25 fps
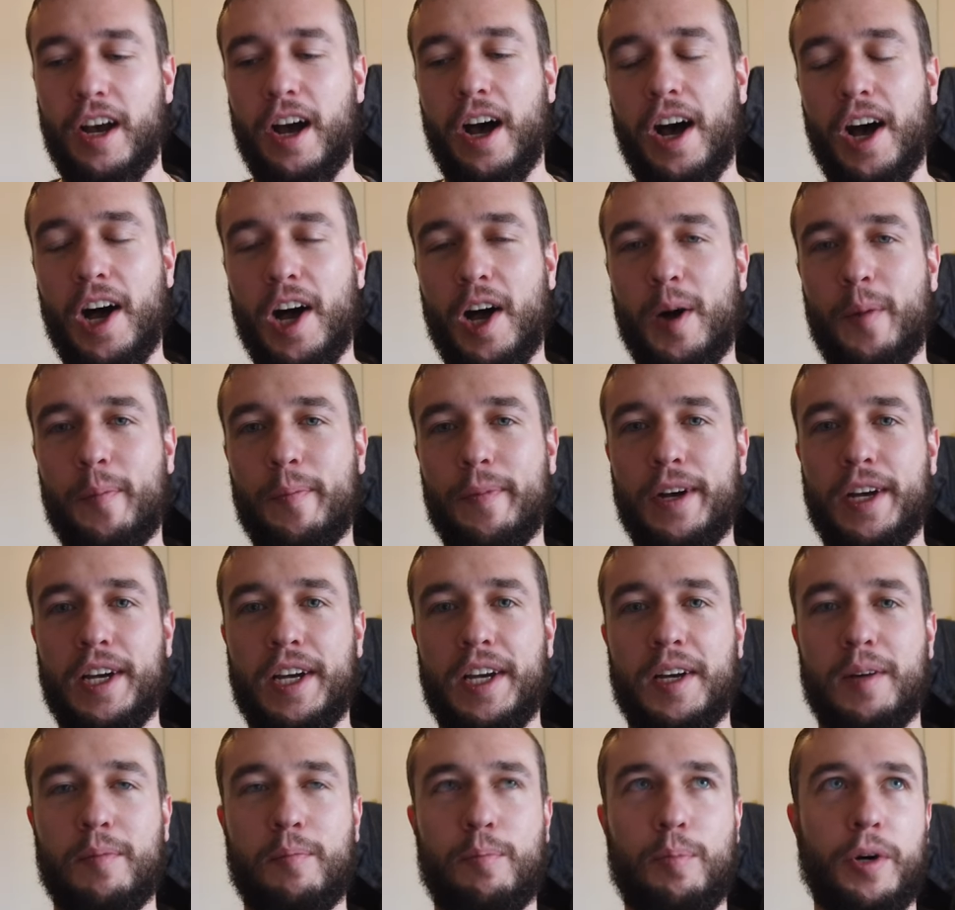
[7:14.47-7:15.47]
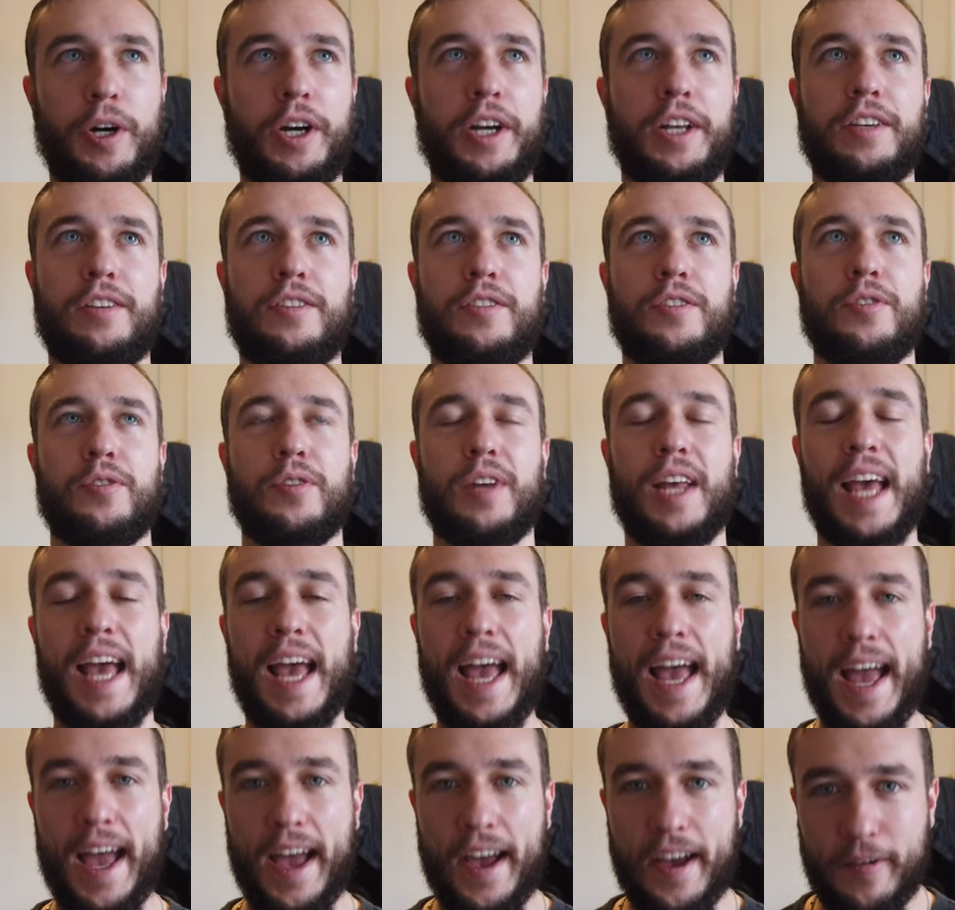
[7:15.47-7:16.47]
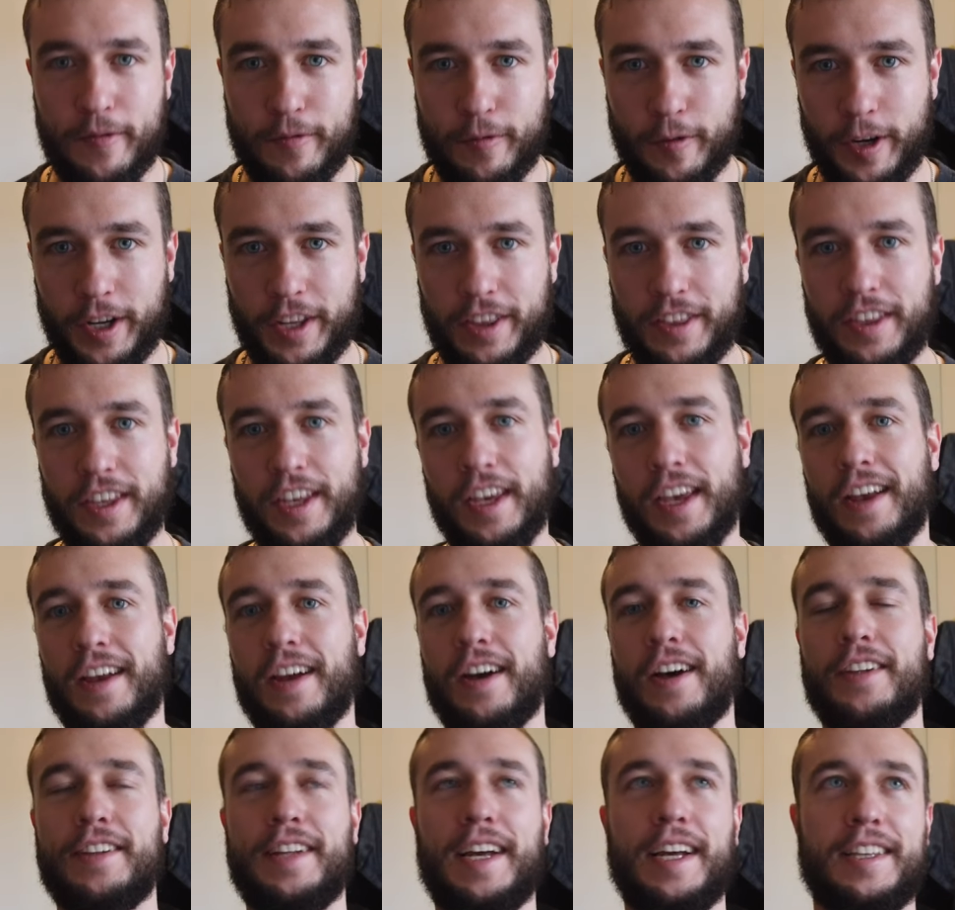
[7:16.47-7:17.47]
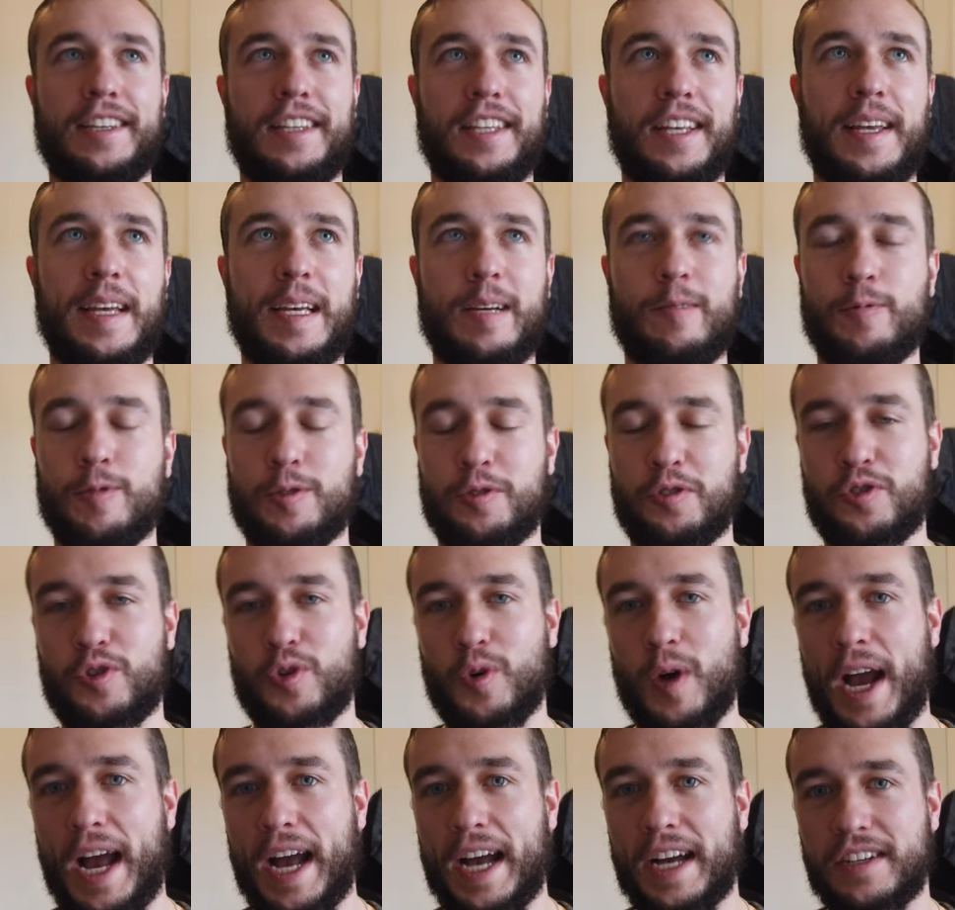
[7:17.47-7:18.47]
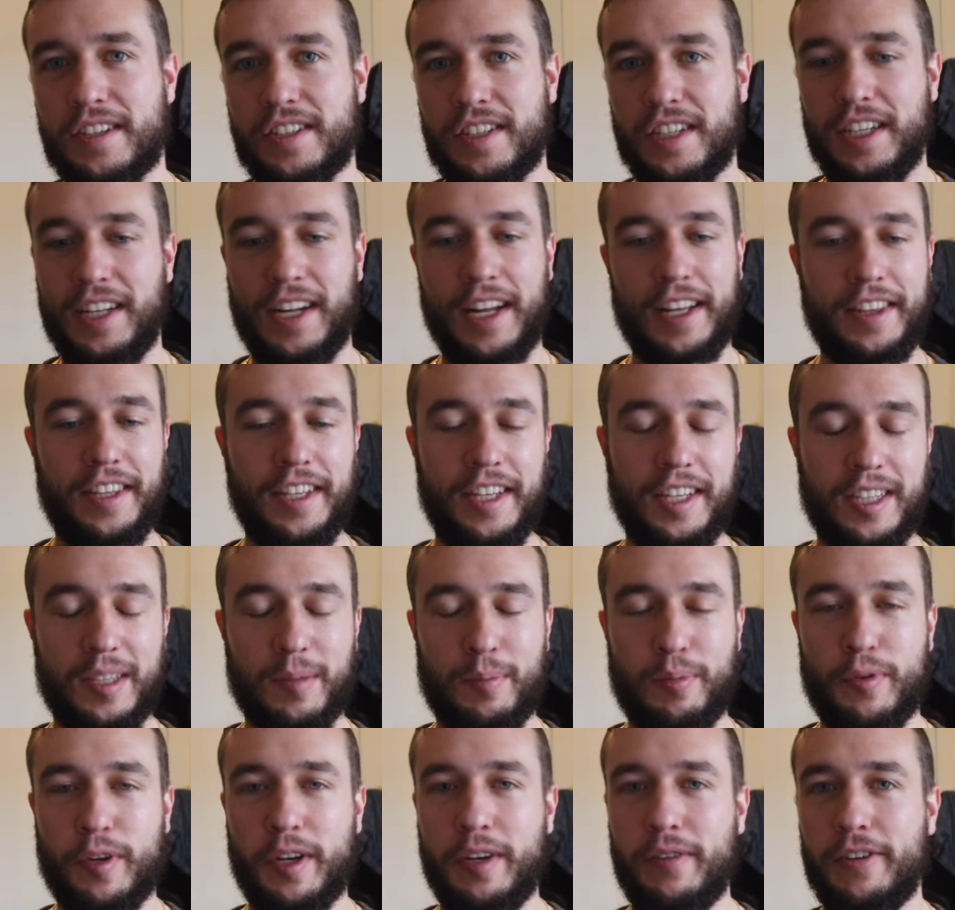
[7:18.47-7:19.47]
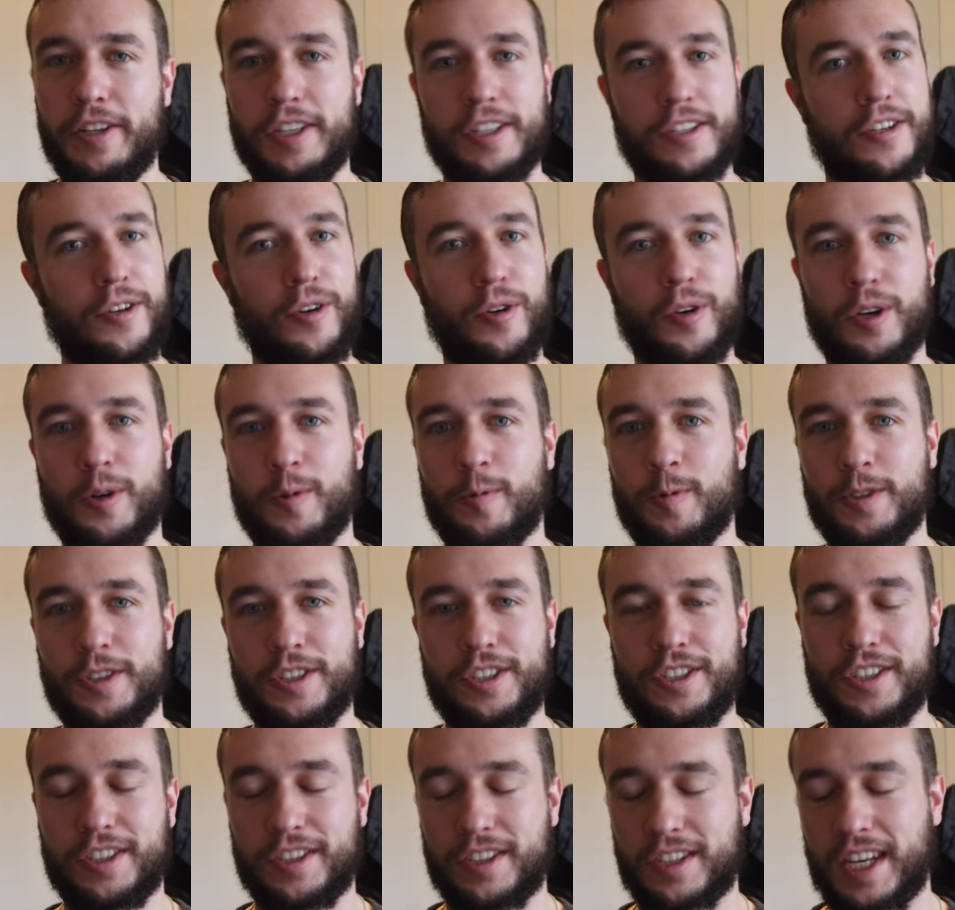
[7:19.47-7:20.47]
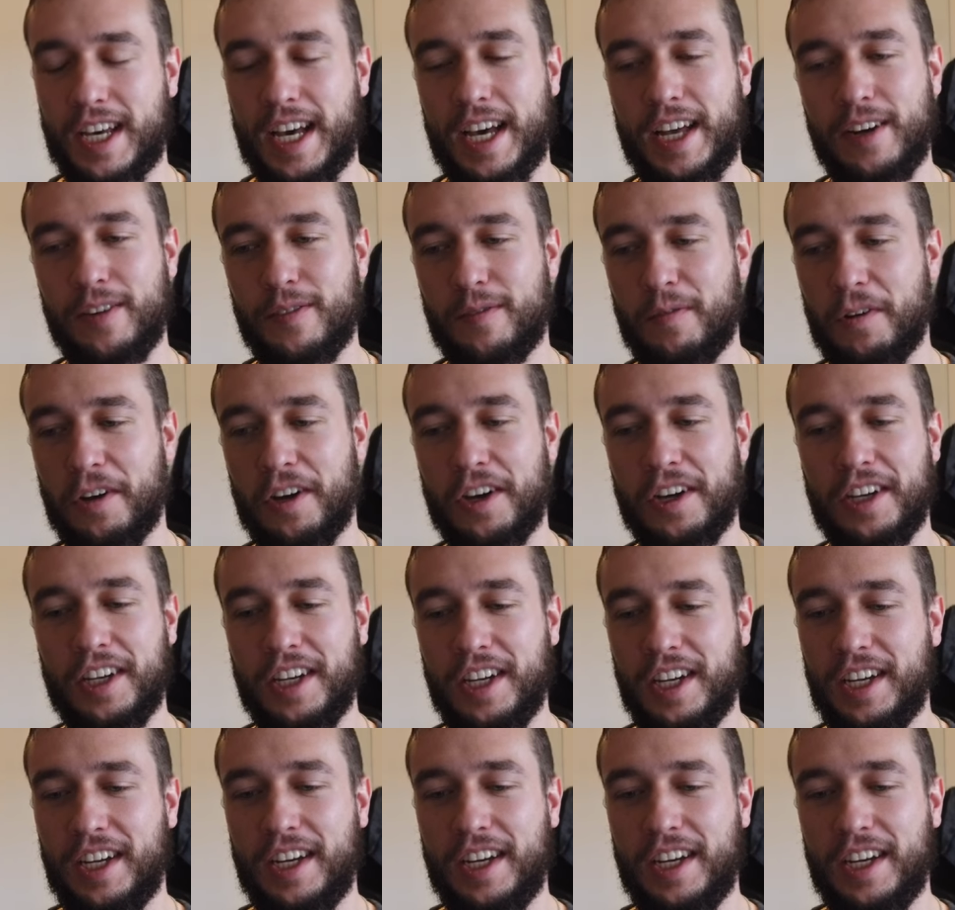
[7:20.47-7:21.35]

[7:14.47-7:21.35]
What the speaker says: But dude, everything on that thing was trashed. And I think the previous owner was just kind of